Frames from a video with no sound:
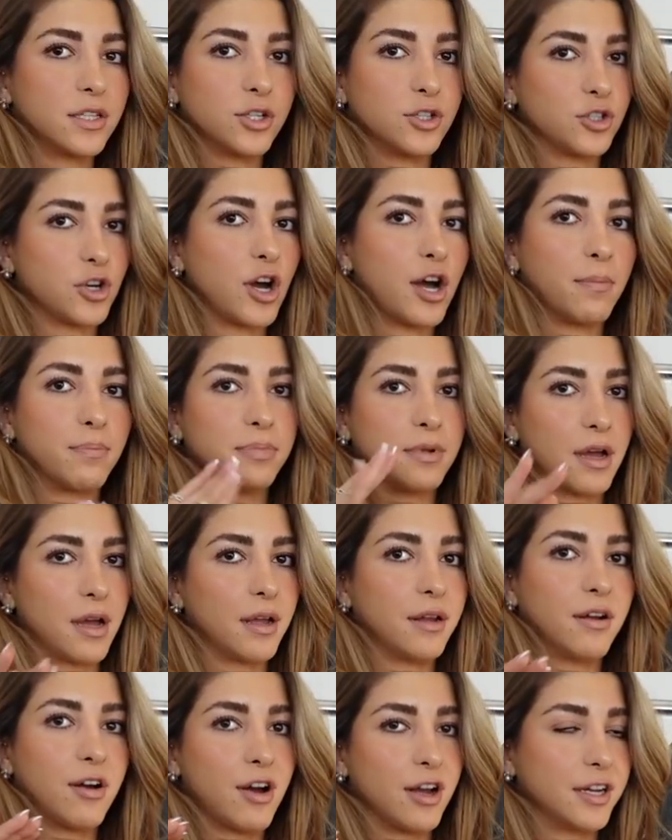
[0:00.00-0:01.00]
the job
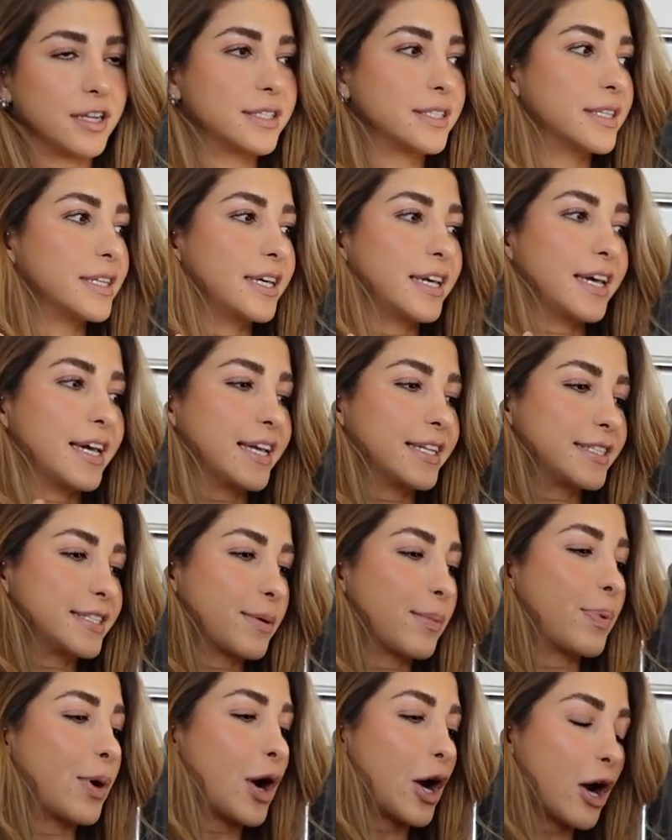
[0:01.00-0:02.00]
done. Honestly, it's
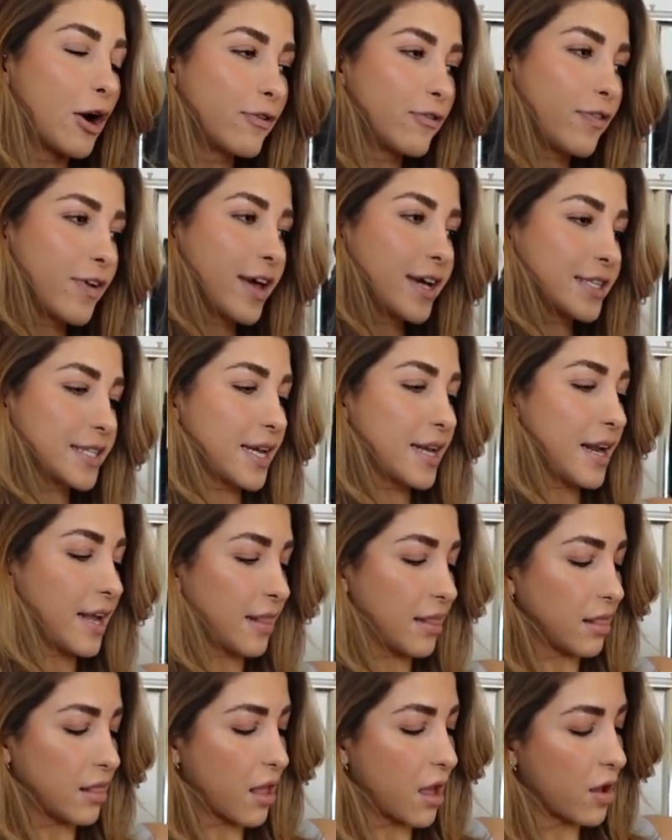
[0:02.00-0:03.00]
perfect, and I
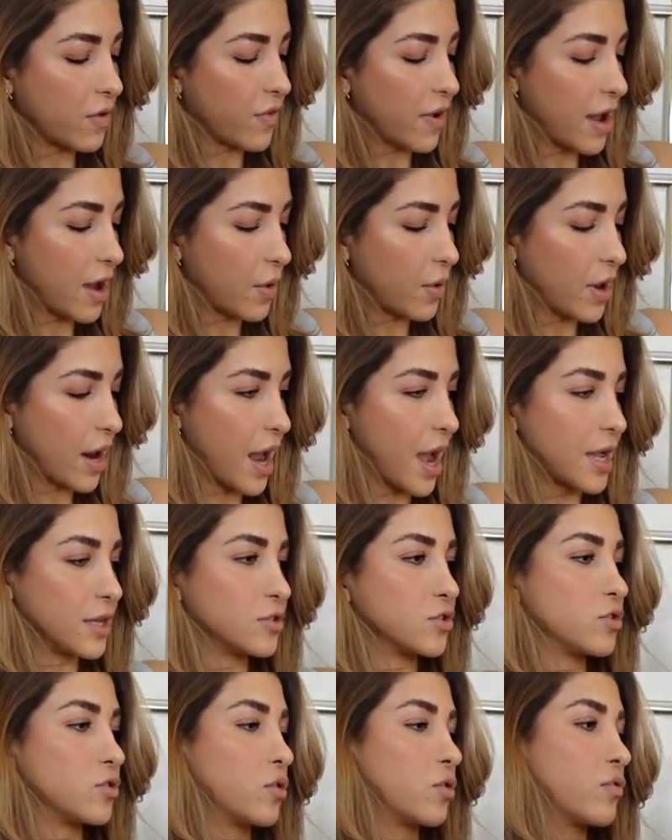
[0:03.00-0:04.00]
love how it
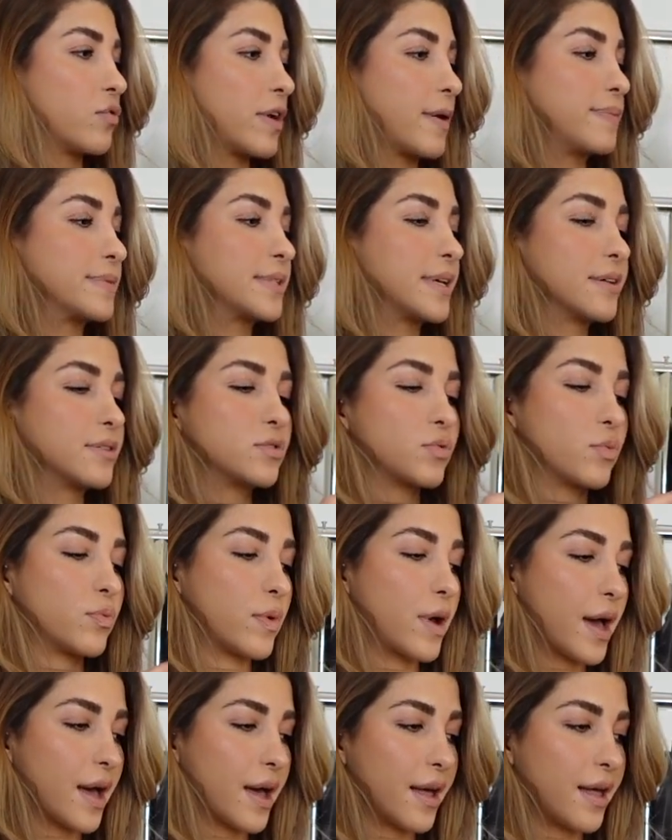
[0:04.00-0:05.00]
has no rips as
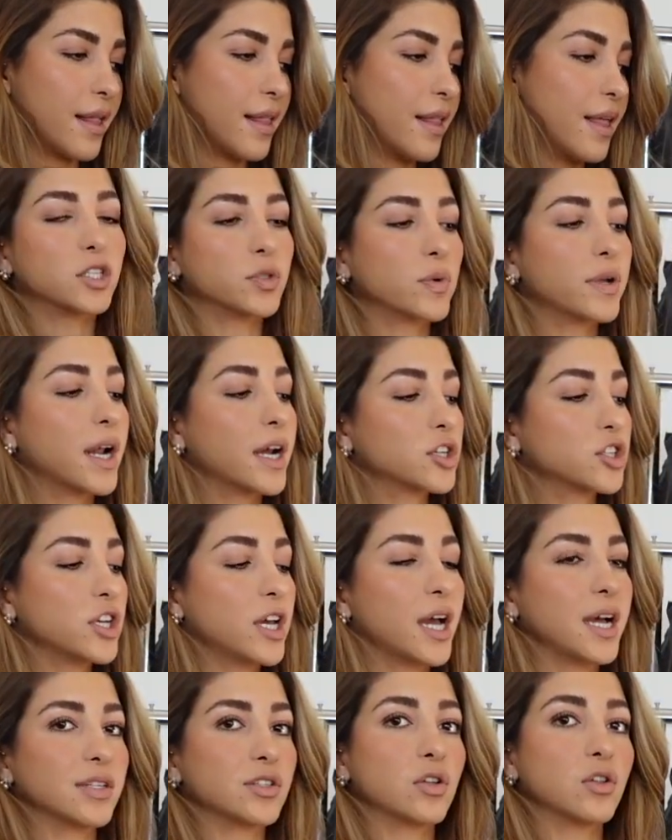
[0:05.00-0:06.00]
well. This one actually
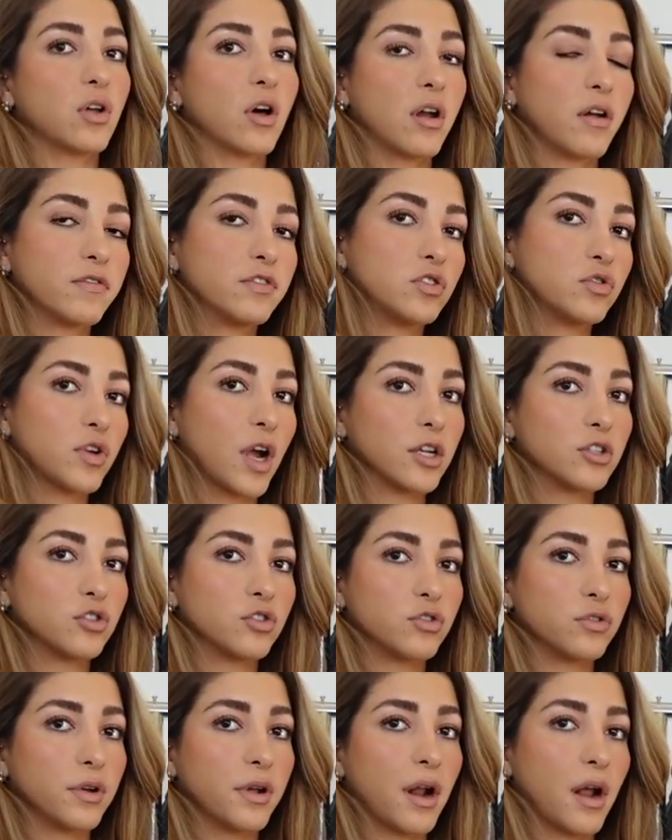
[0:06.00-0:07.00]
has a lot of stretch
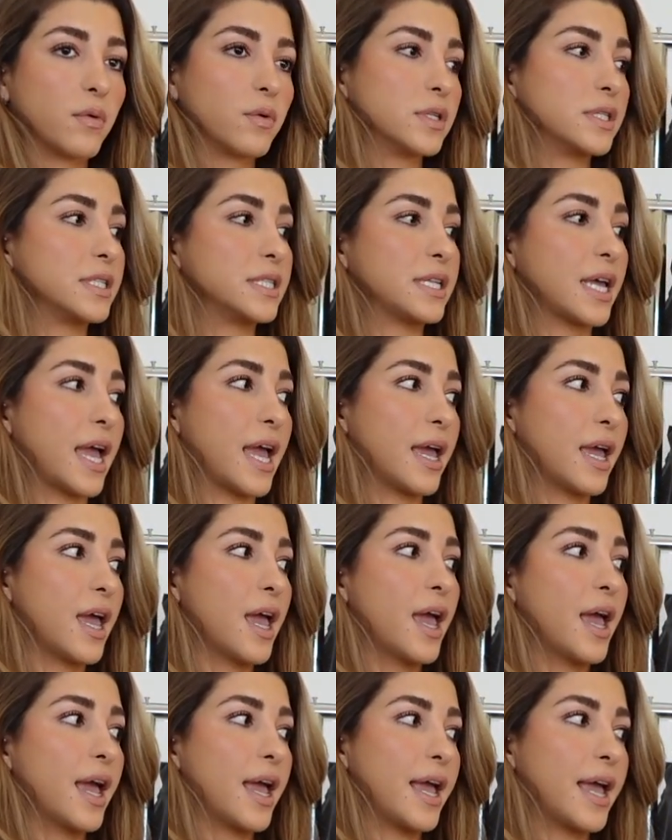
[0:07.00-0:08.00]
to it. I would say
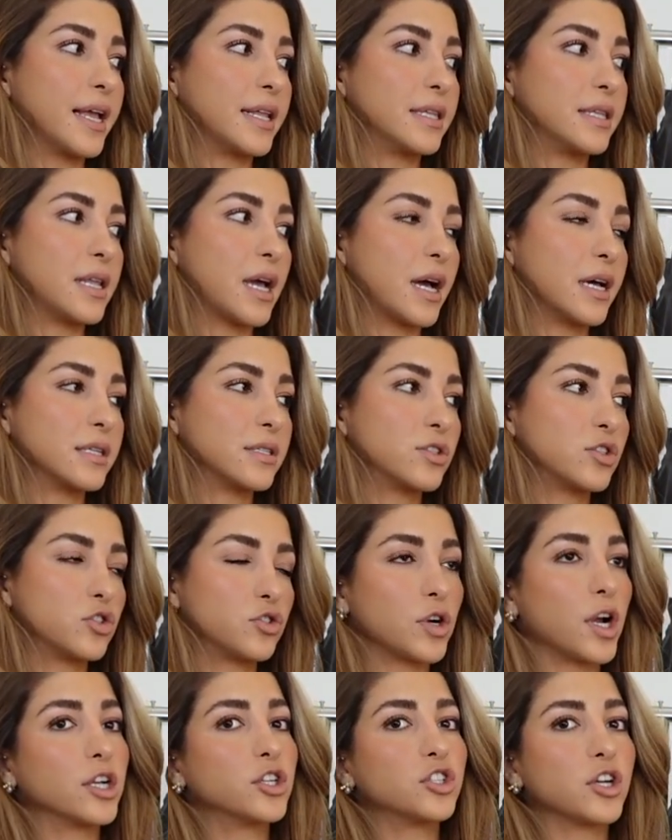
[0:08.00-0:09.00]
it does
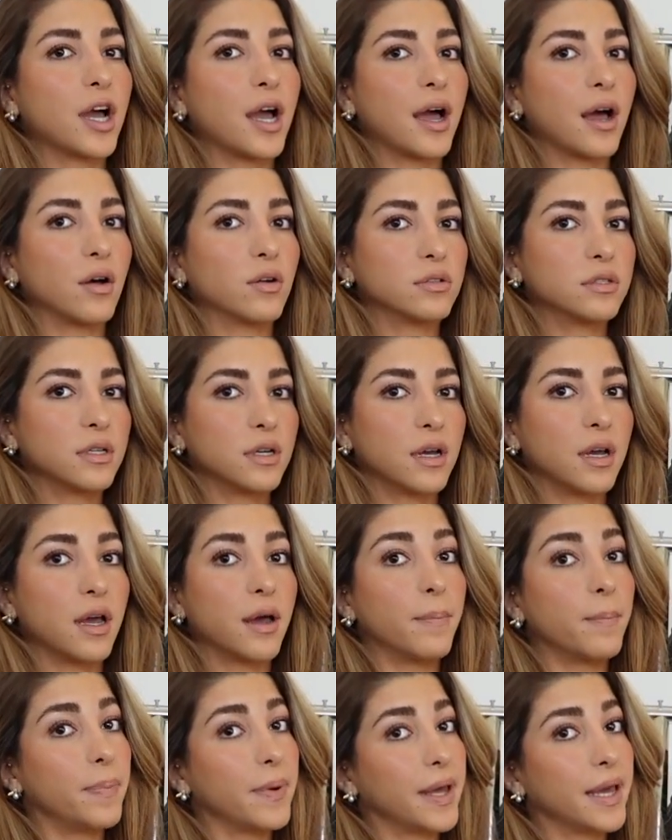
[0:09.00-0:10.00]
stretch out a
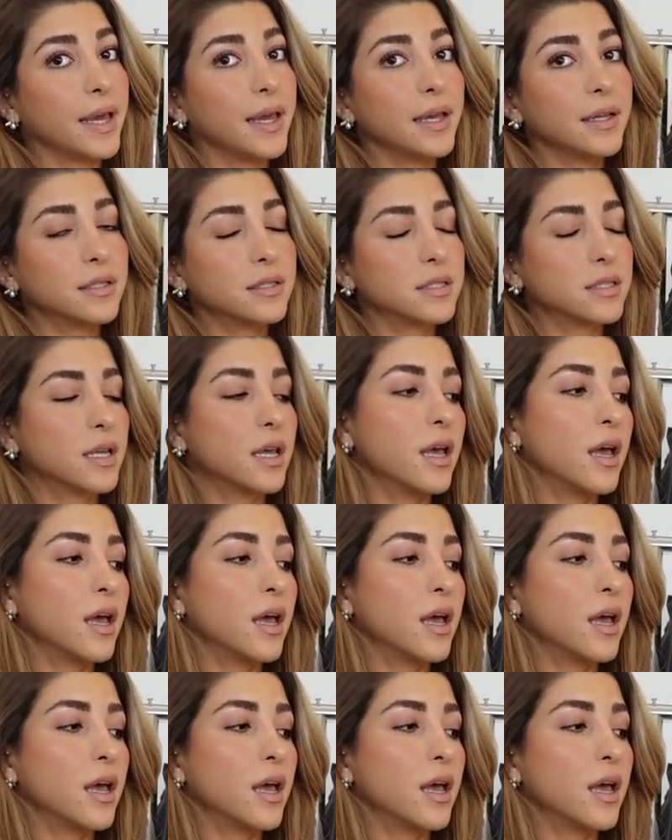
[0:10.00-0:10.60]
bit,